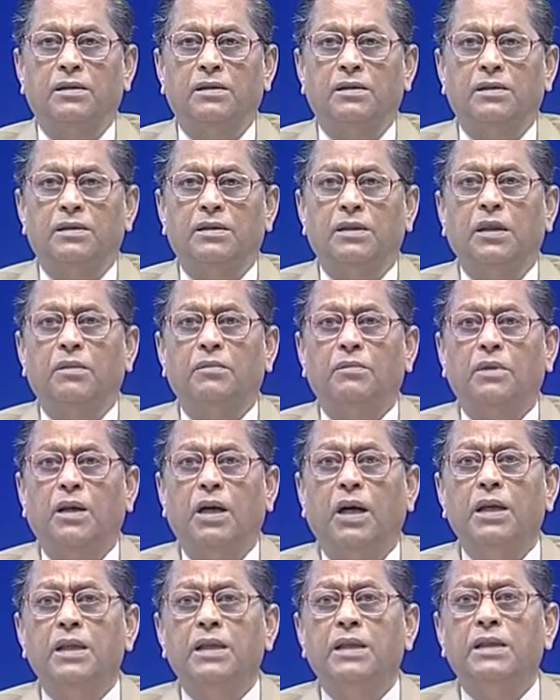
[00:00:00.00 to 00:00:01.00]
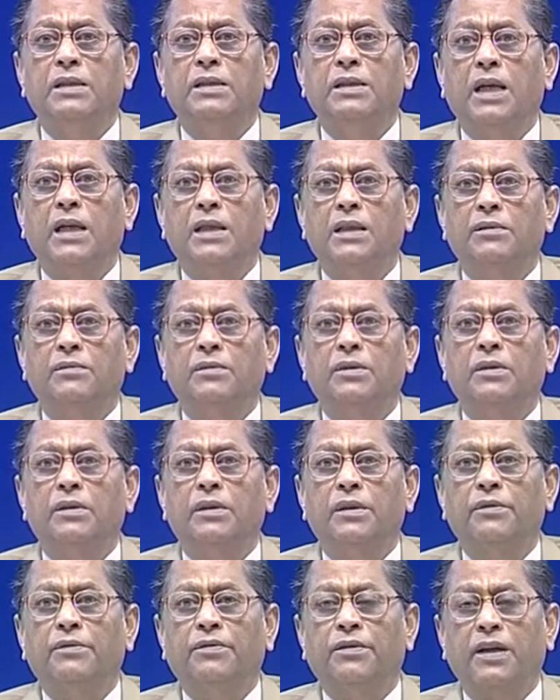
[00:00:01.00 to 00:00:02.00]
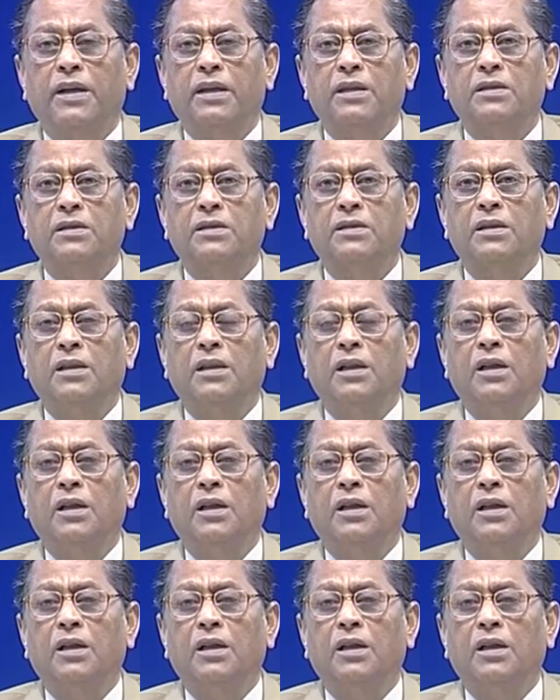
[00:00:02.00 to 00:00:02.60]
some undesirable effects,